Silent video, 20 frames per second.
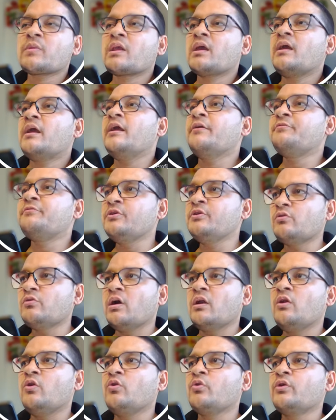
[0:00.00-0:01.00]
If you are
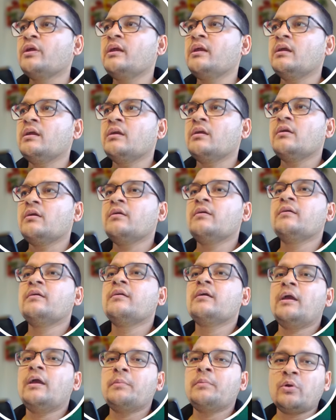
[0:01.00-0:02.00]
looking
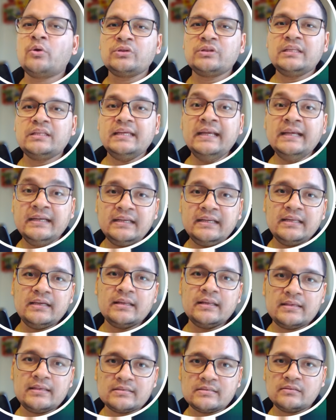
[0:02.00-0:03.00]
about the
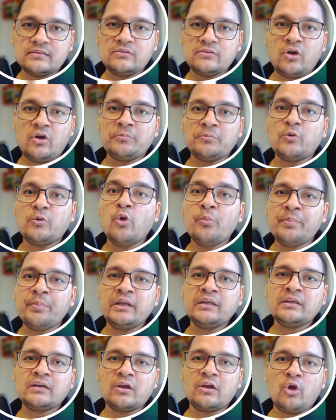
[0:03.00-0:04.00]
integration of
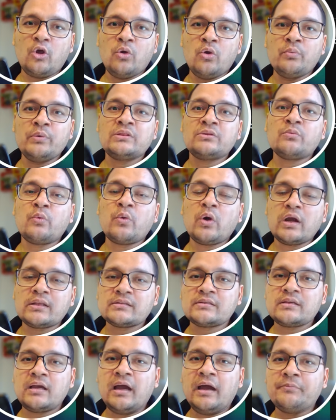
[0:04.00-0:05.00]
OpenClaw with
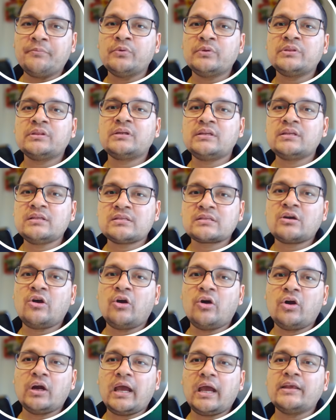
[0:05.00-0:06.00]
WhatsApp, with the
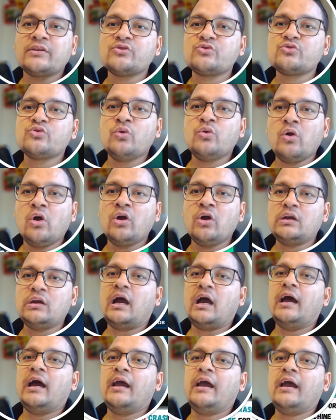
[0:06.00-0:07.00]
Discord, and so on,
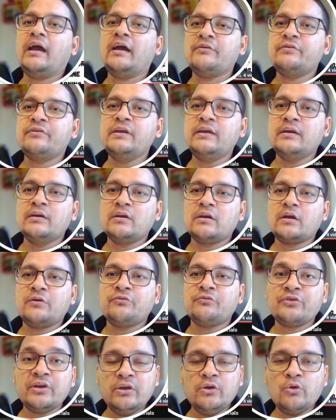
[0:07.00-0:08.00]
I have here a
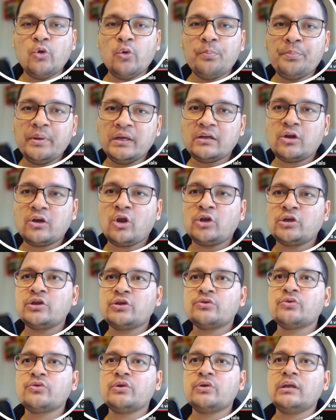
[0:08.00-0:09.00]
free OpenClaw
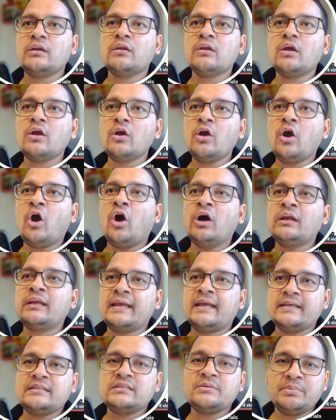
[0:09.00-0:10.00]
tutorial on
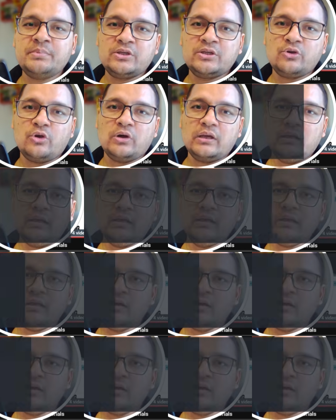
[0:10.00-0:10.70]
KGP Talkie.